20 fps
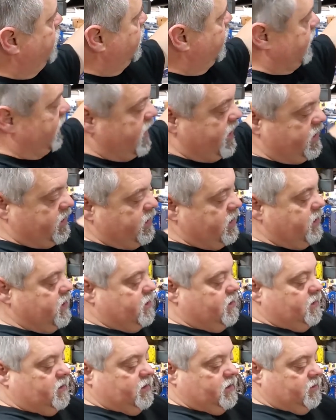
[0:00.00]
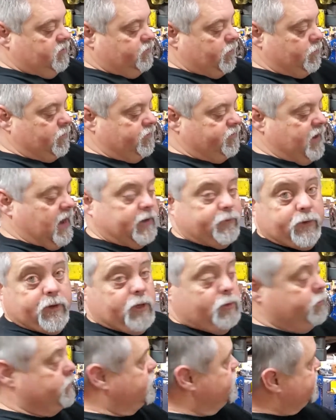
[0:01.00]
Again, from the factory
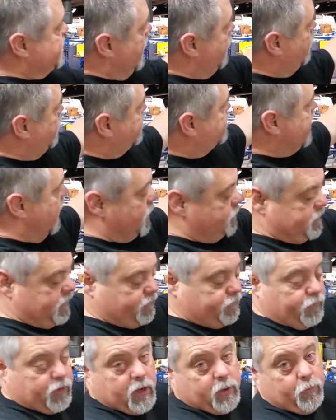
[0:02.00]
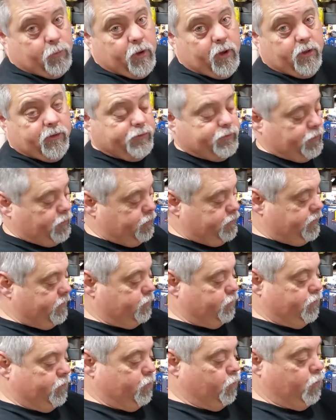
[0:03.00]
it would have sat on top of that frame rail, so the
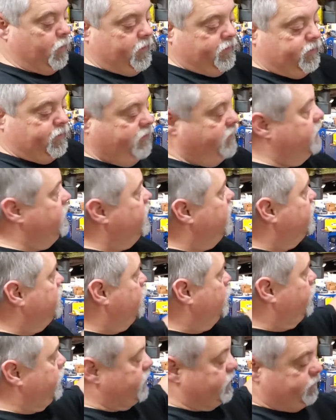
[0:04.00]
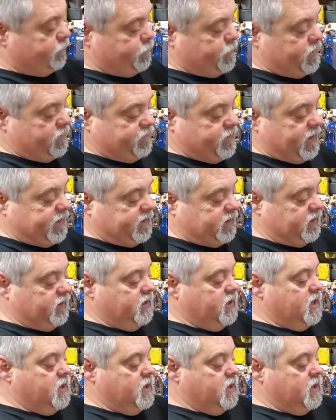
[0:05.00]
width wouldn't be affected.